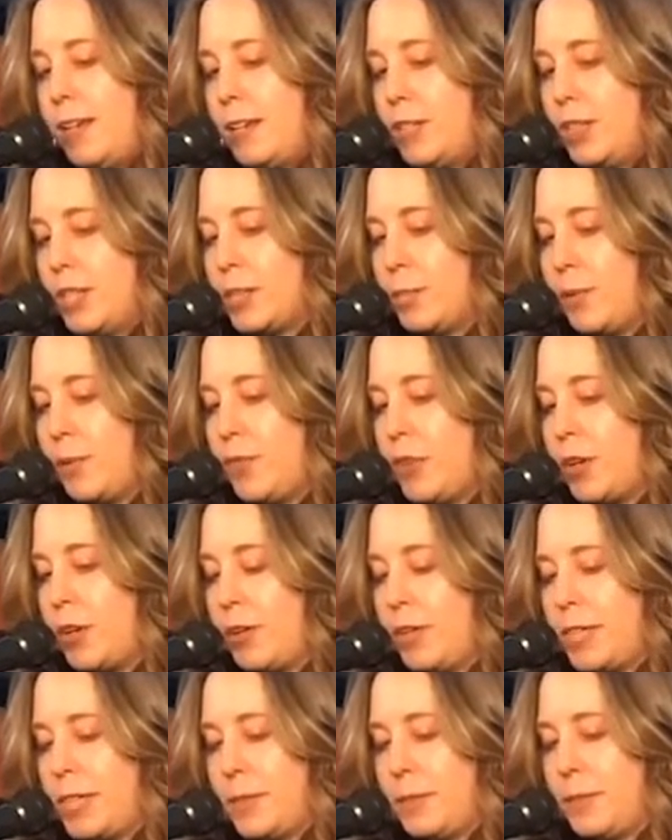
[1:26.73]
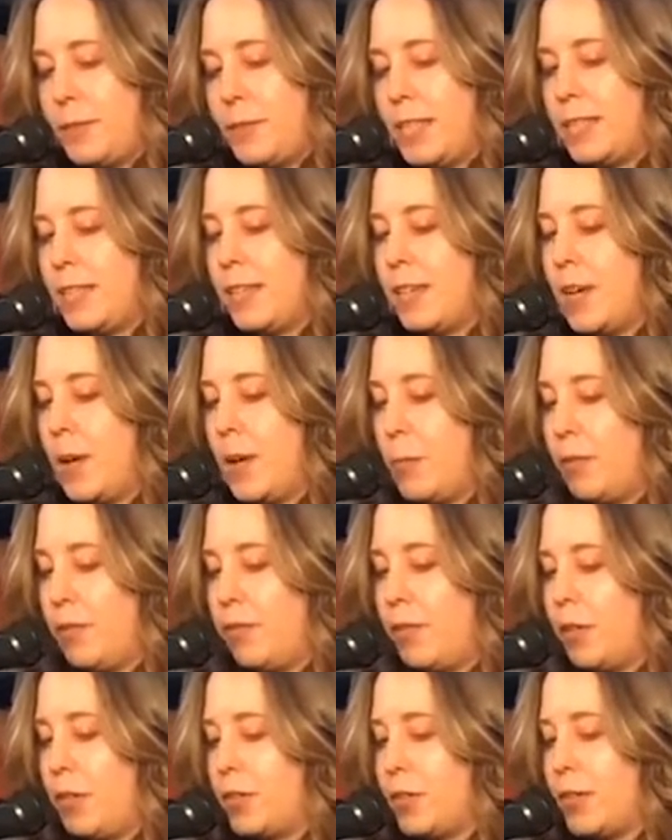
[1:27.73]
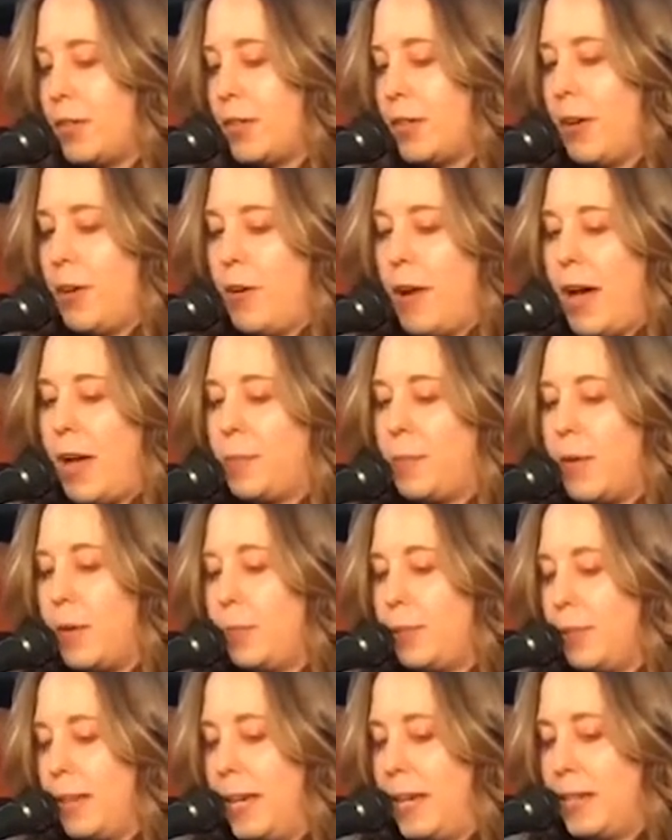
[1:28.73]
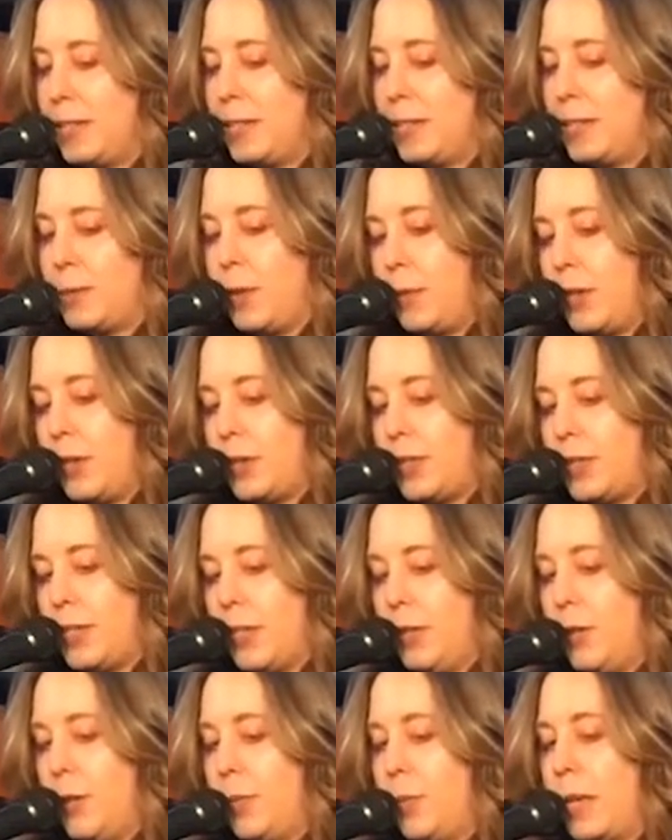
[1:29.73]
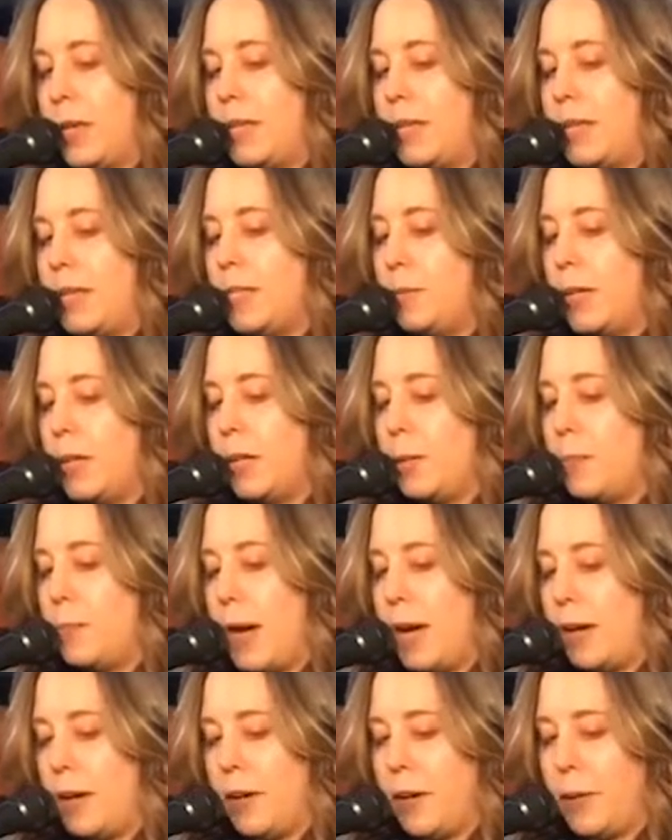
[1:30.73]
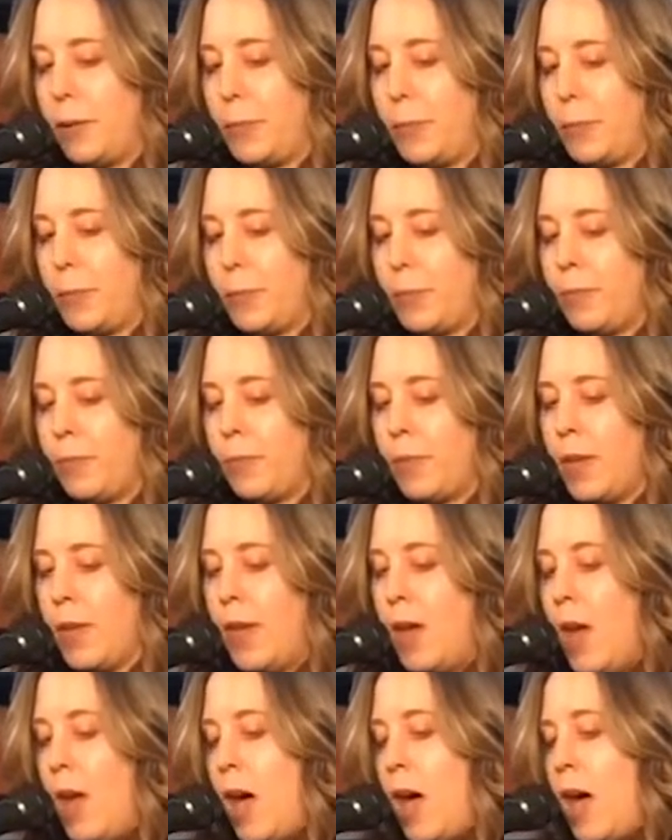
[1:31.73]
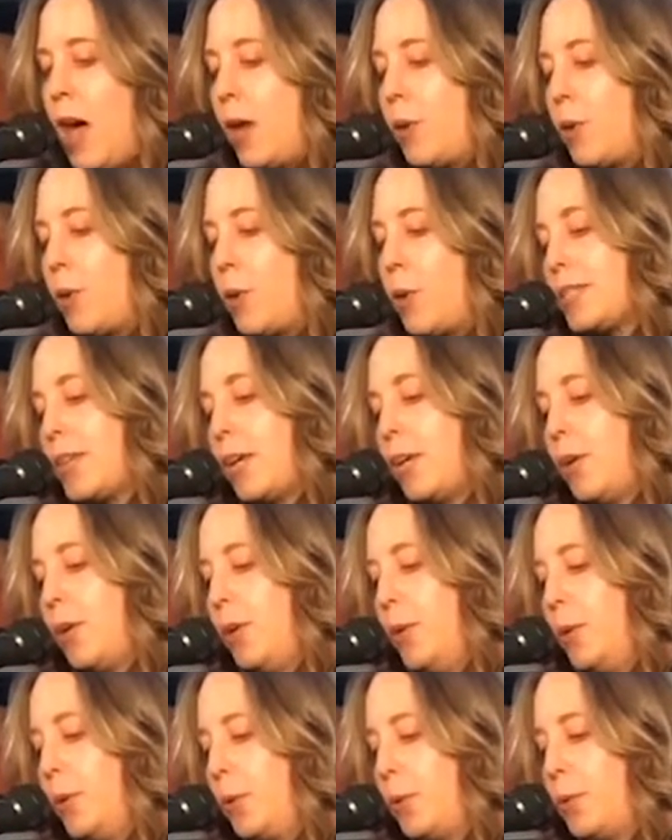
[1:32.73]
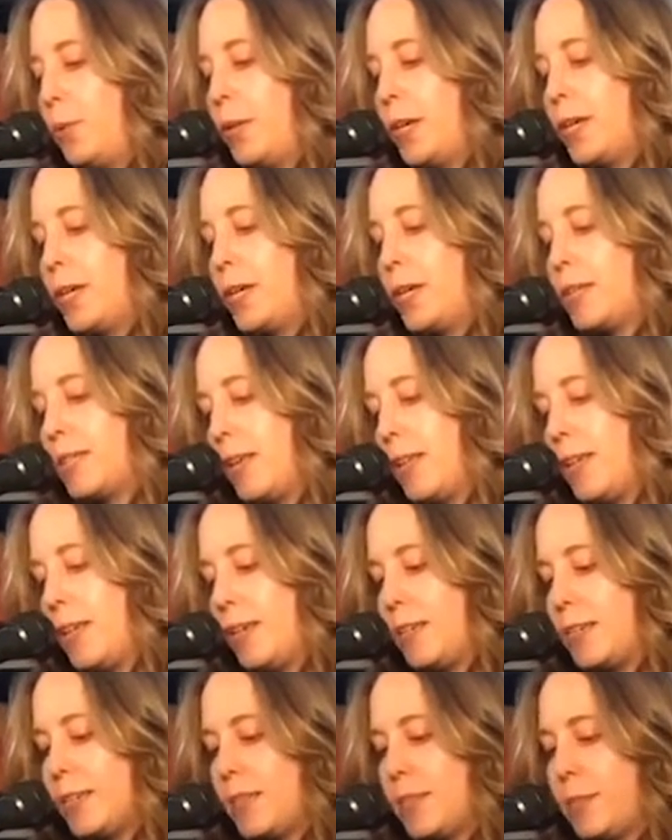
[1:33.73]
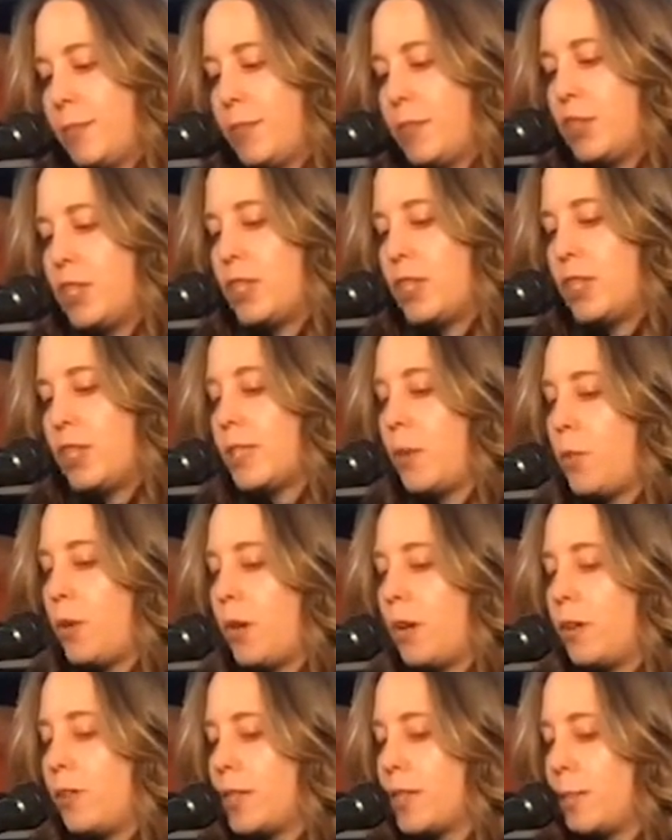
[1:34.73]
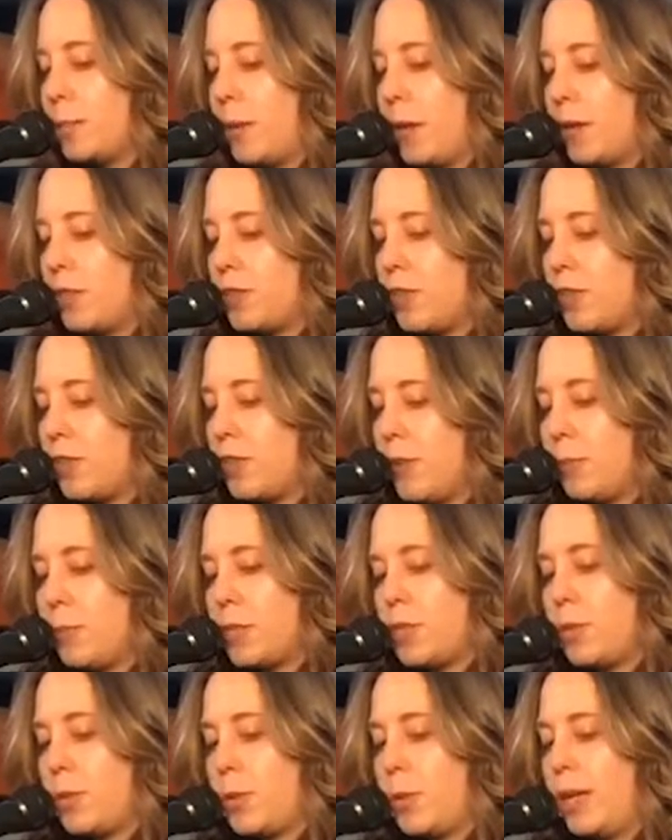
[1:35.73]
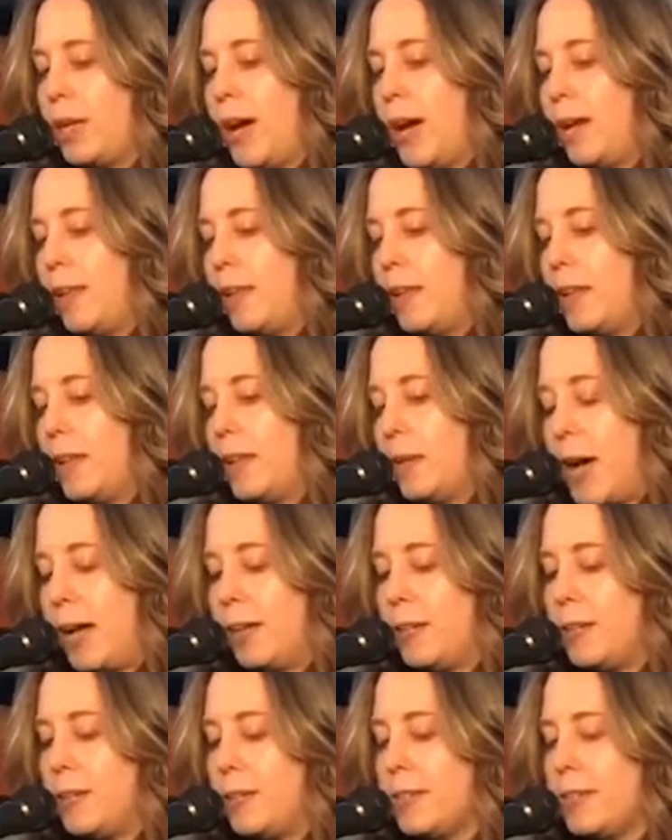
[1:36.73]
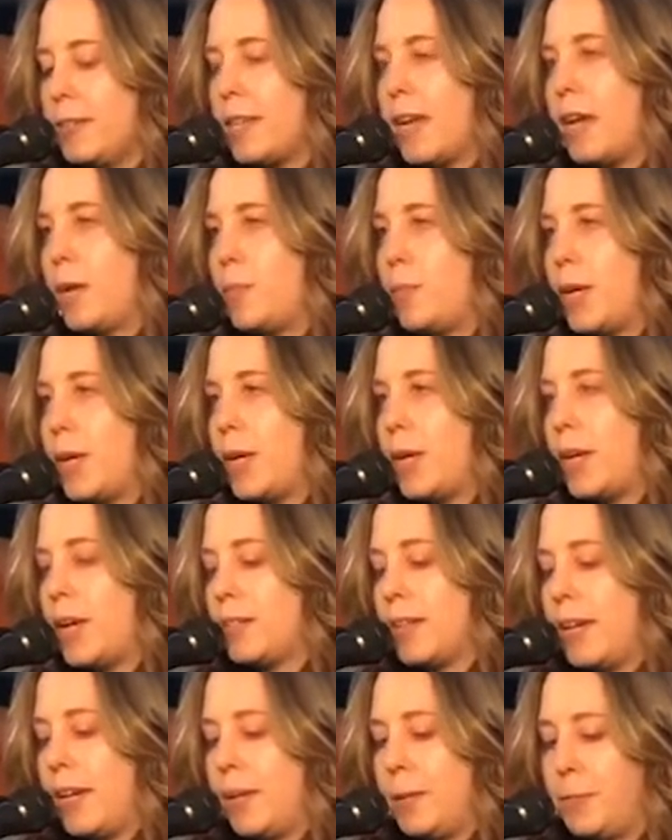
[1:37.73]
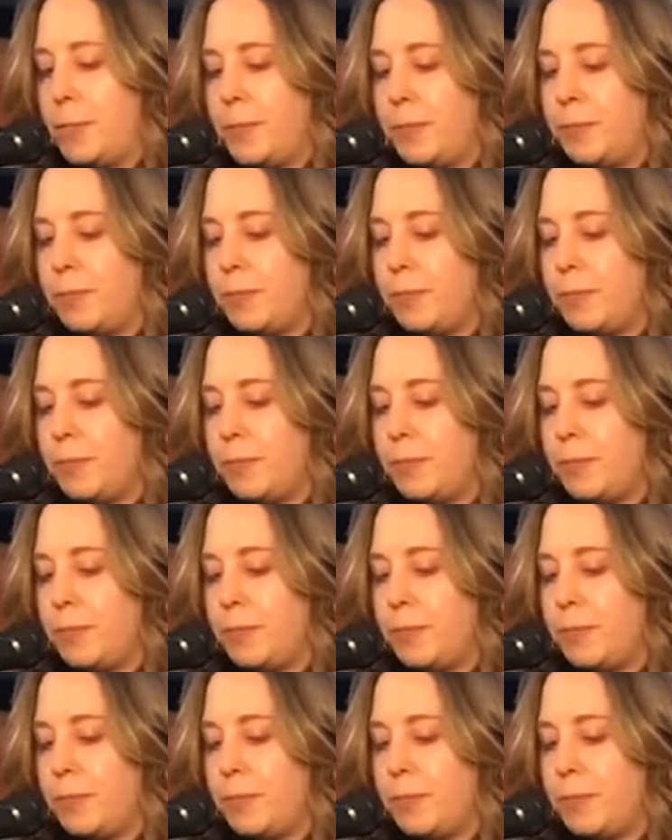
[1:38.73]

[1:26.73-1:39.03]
Just before Christmas, a couple of years ago, I made plans with a person whom I deeply admire. I won't say who, but I'll say this. She's somewhere on the spectrum between Eileen Myles and Beyonce.